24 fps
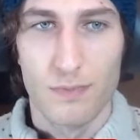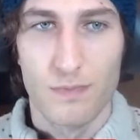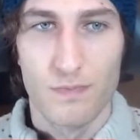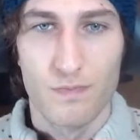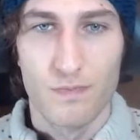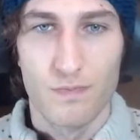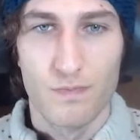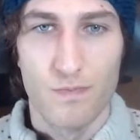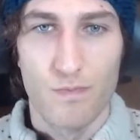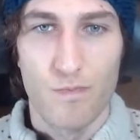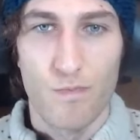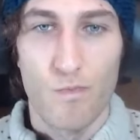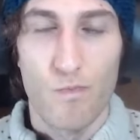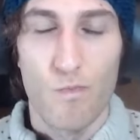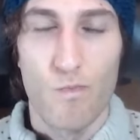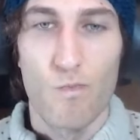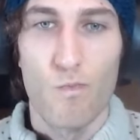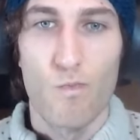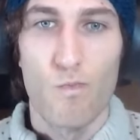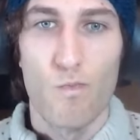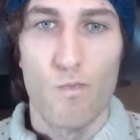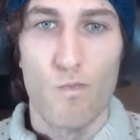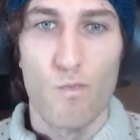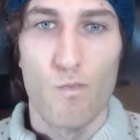
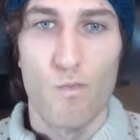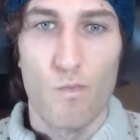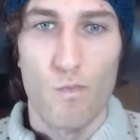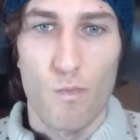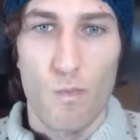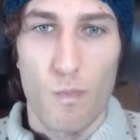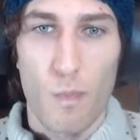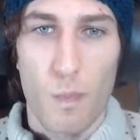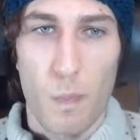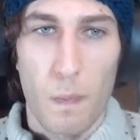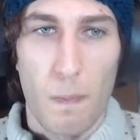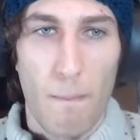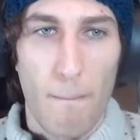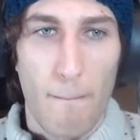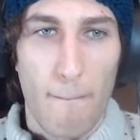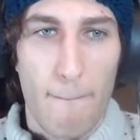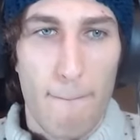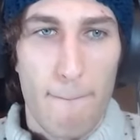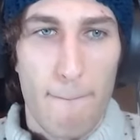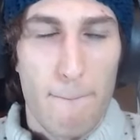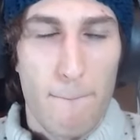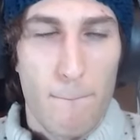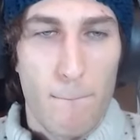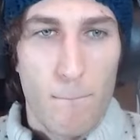
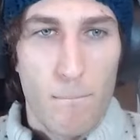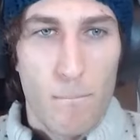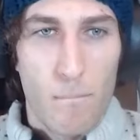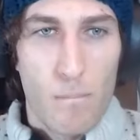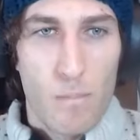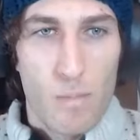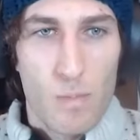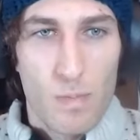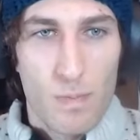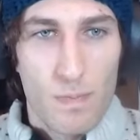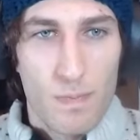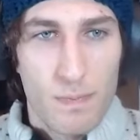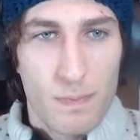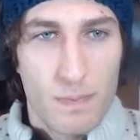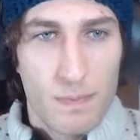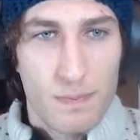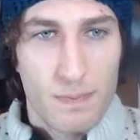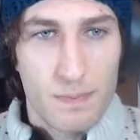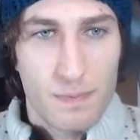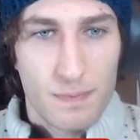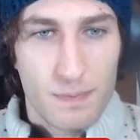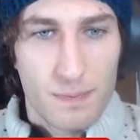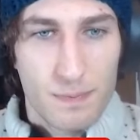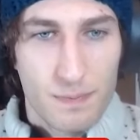
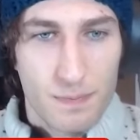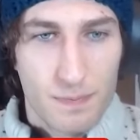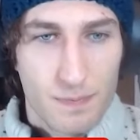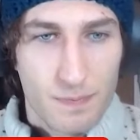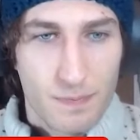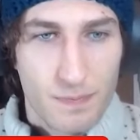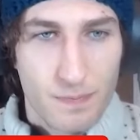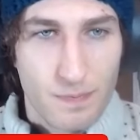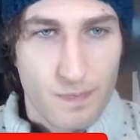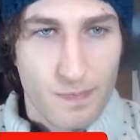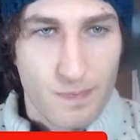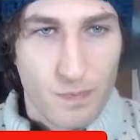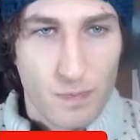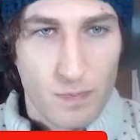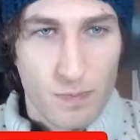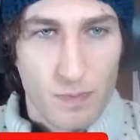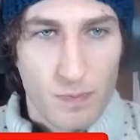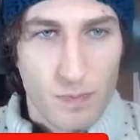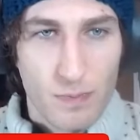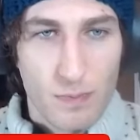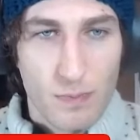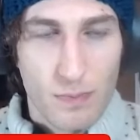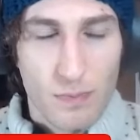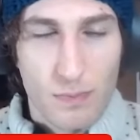
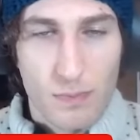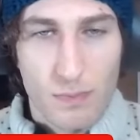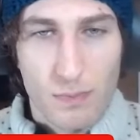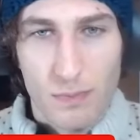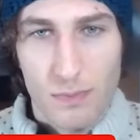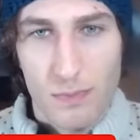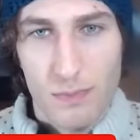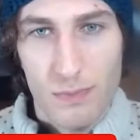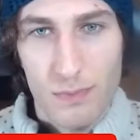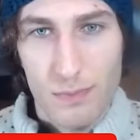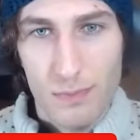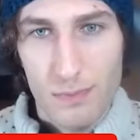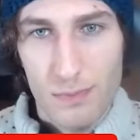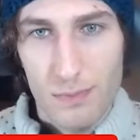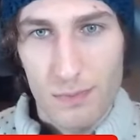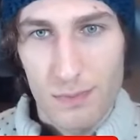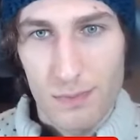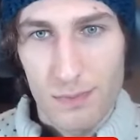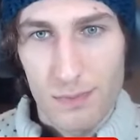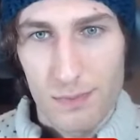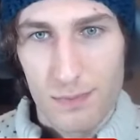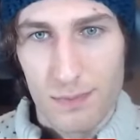The person shown says nothing.